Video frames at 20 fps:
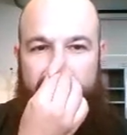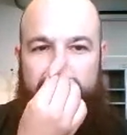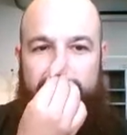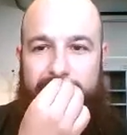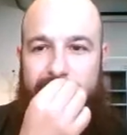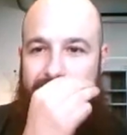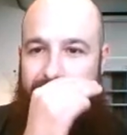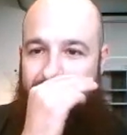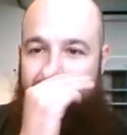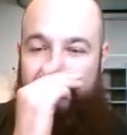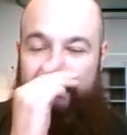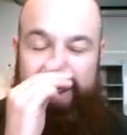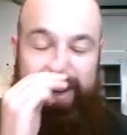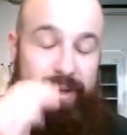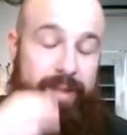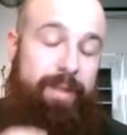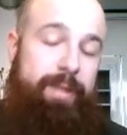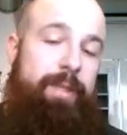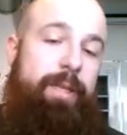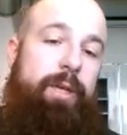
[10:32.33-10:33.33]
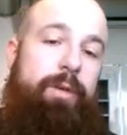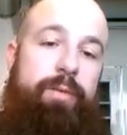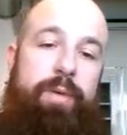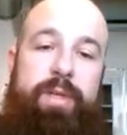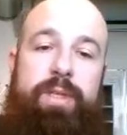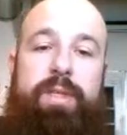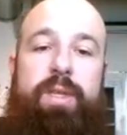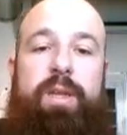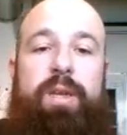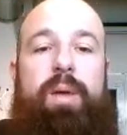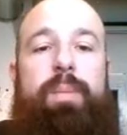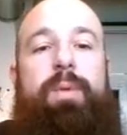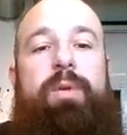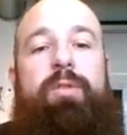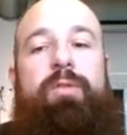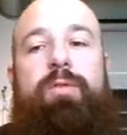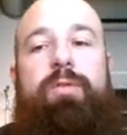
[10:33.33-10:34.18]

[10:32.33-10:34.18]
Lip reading: and decrease the number of false